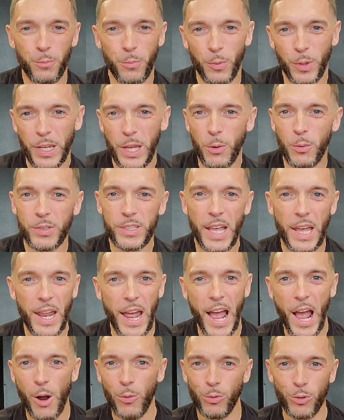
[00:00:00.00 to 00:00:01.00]
when he was
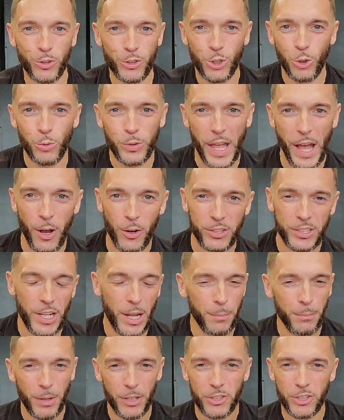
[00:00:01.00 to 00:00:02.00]
at hour 2000,
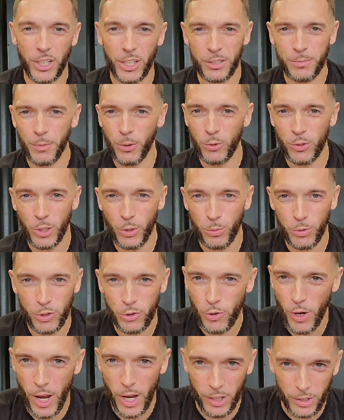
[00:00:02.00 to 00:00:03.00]
I bet you his music was
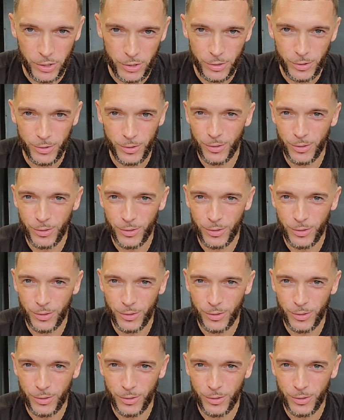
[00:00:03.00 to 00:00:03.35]
trash.